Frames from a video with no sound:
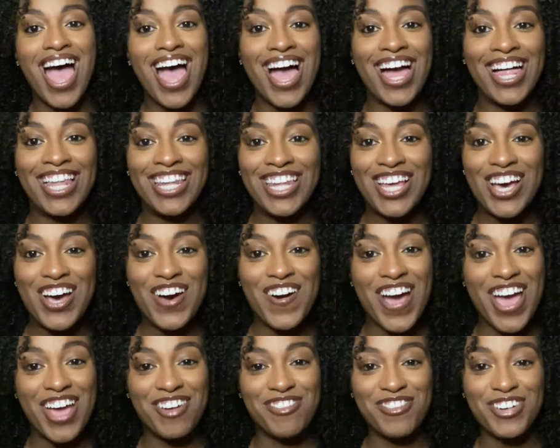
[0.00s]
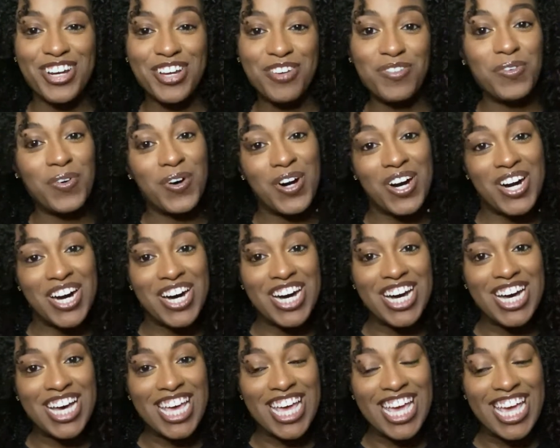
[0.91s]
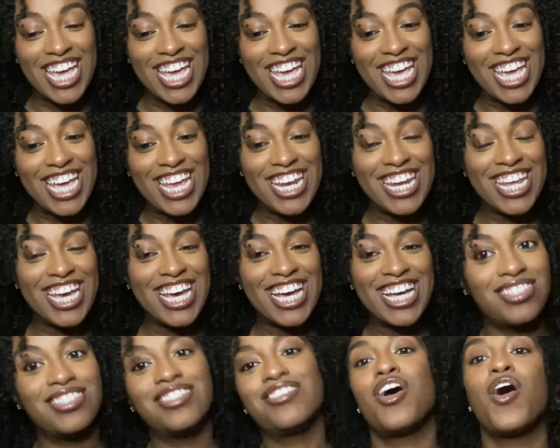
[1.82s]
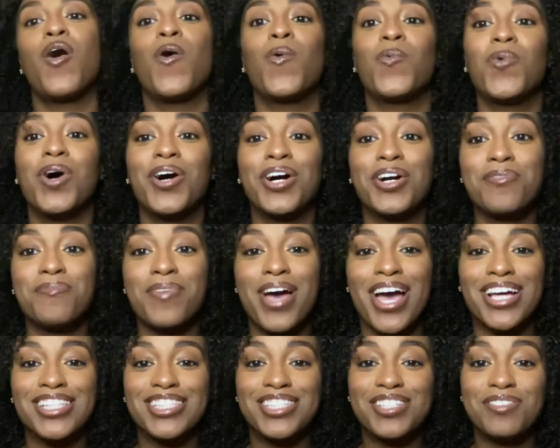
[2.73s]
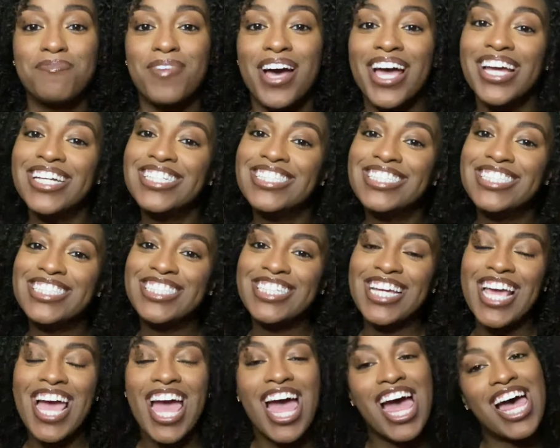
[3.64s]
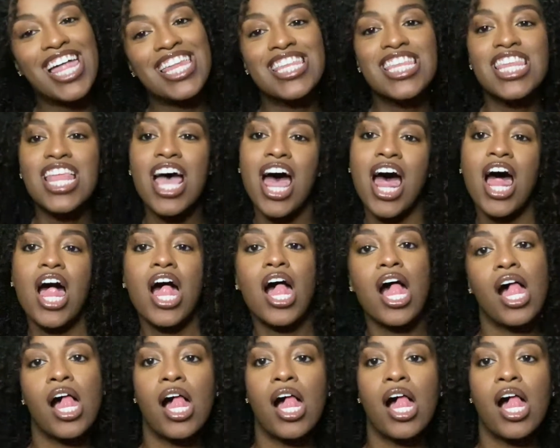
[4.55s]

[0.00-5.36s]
Hello everyone, welcome back to my channel.